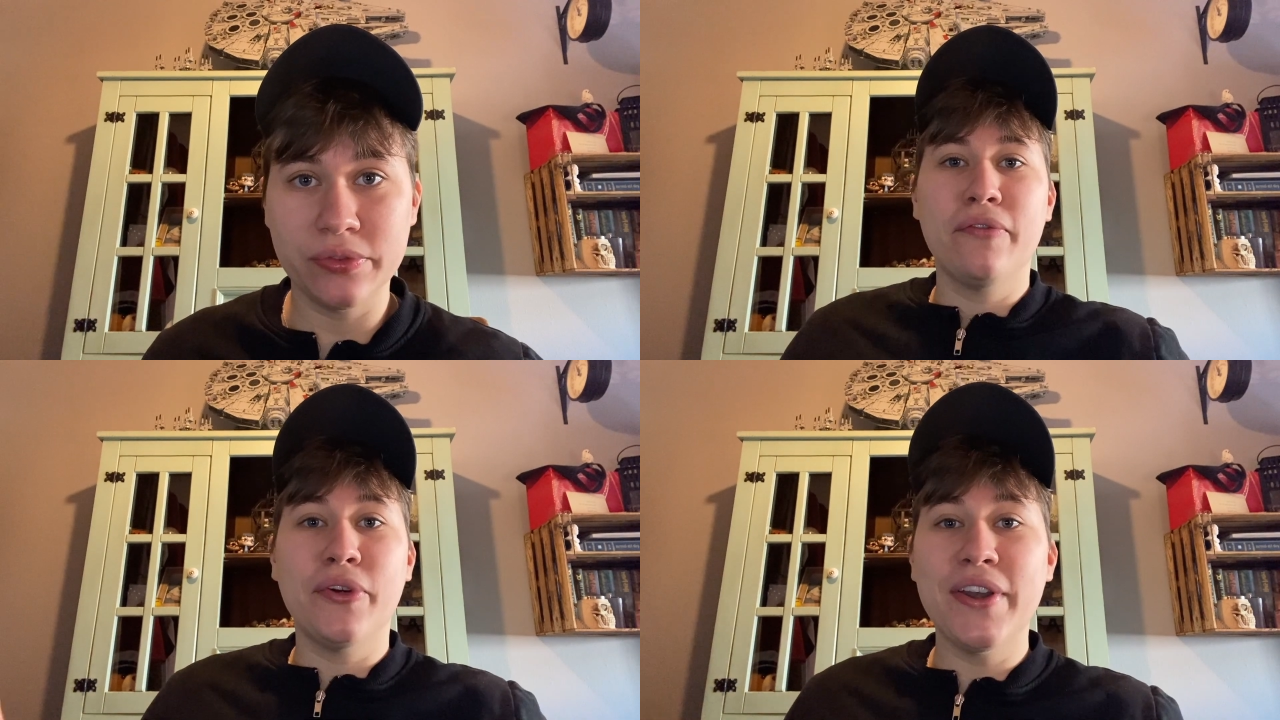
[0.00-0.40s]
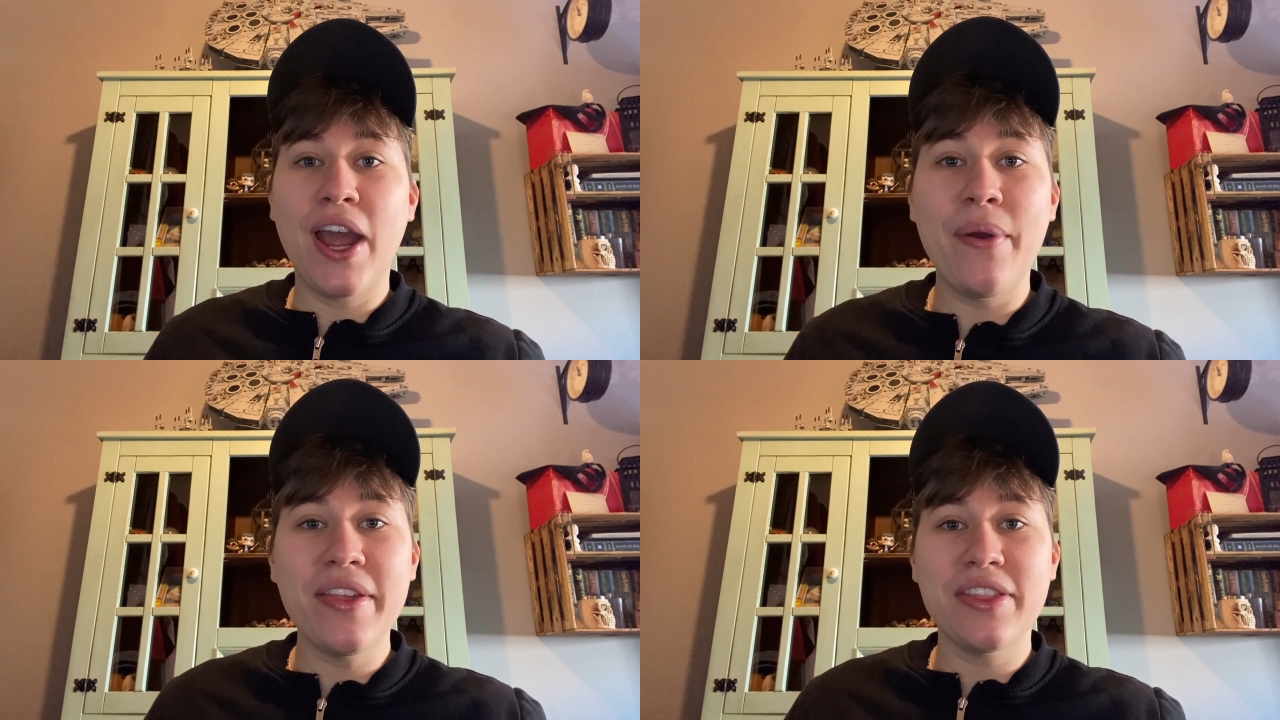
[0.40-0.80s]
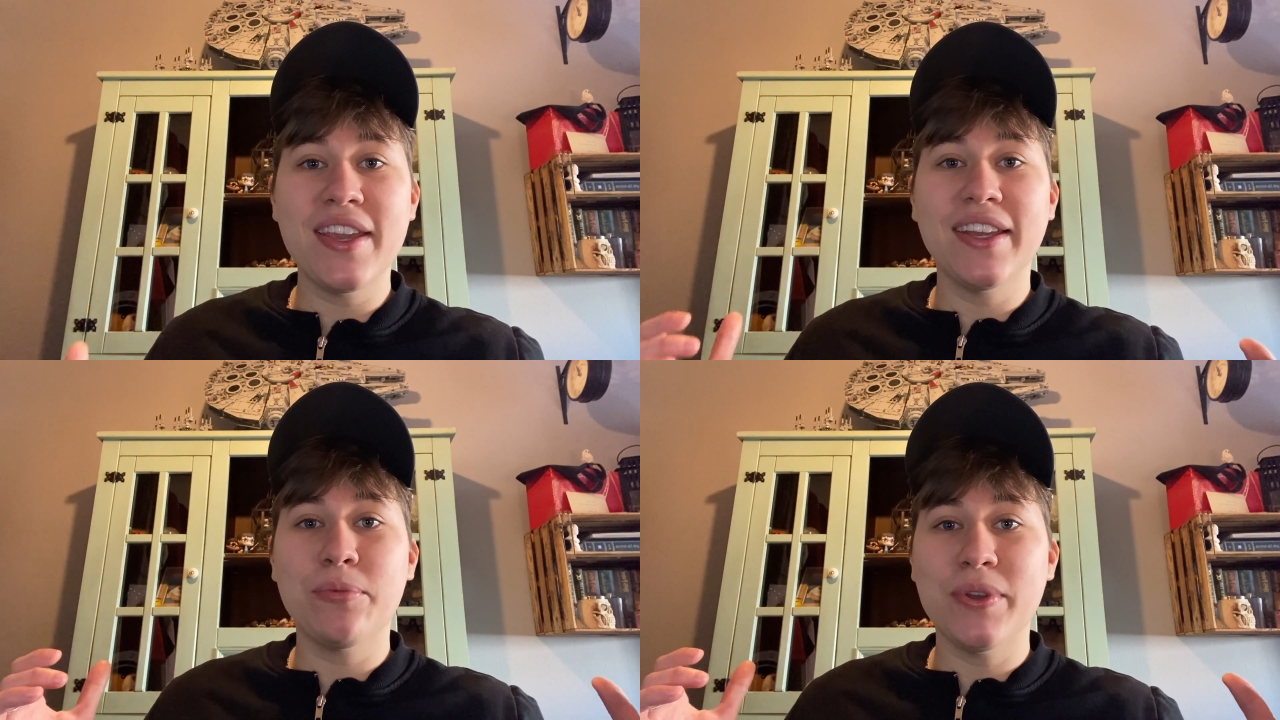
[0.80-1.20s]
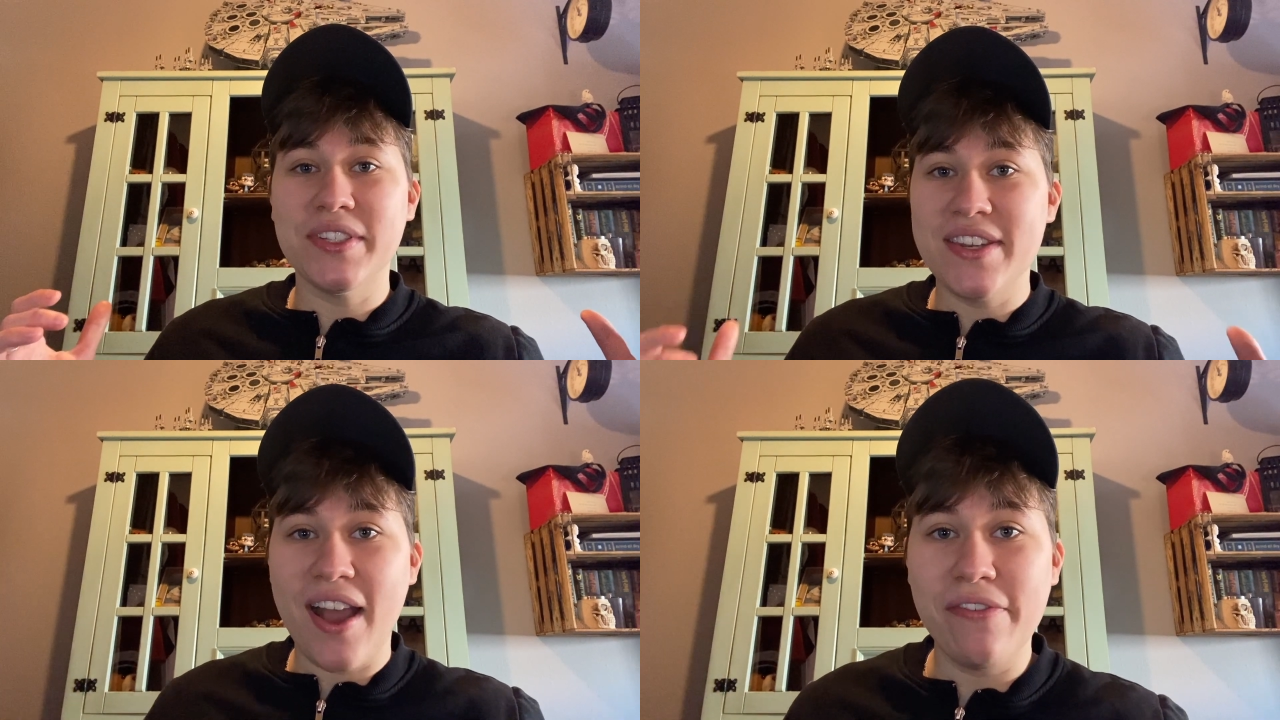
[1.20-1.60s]
For now, I think it was
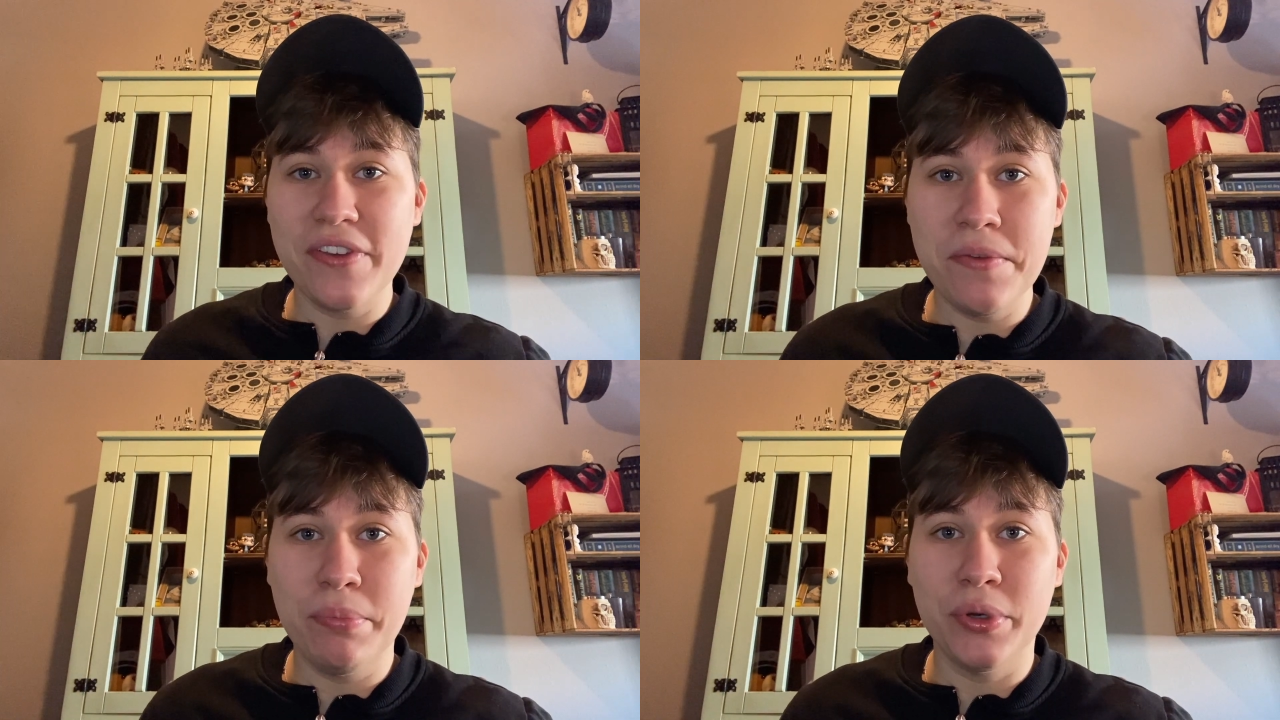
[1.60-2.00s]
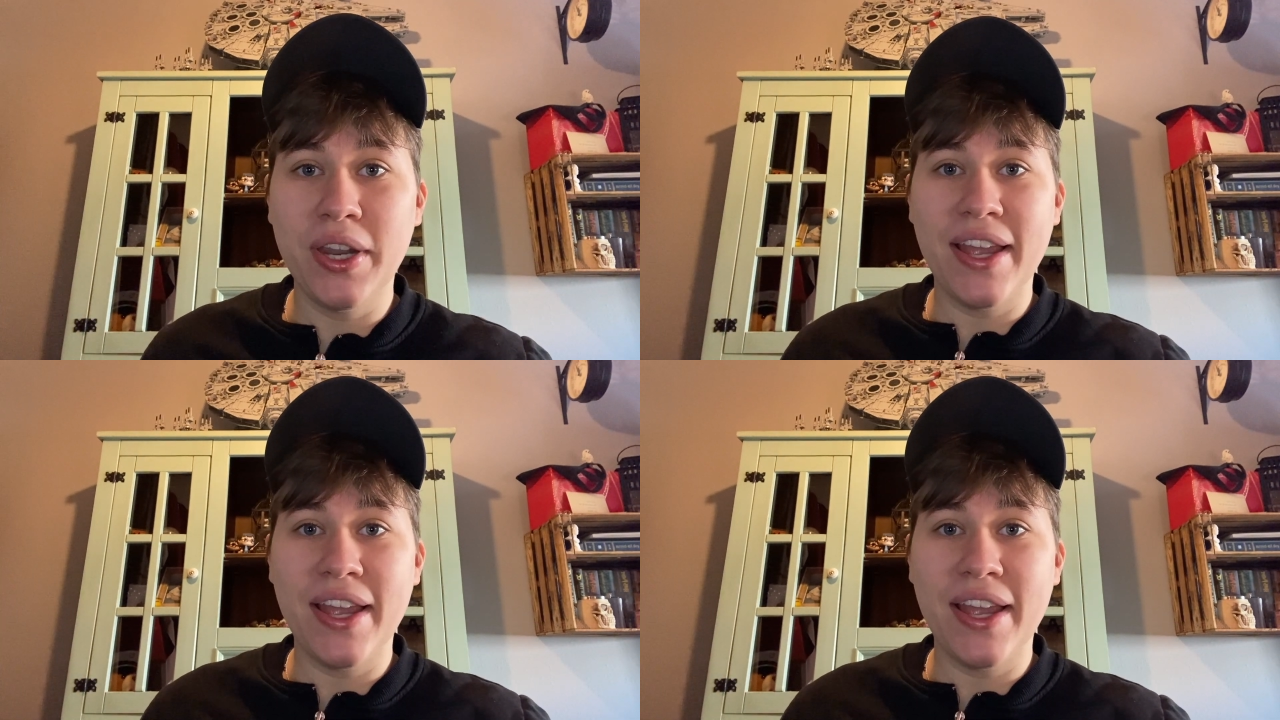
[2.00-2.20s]
enough input.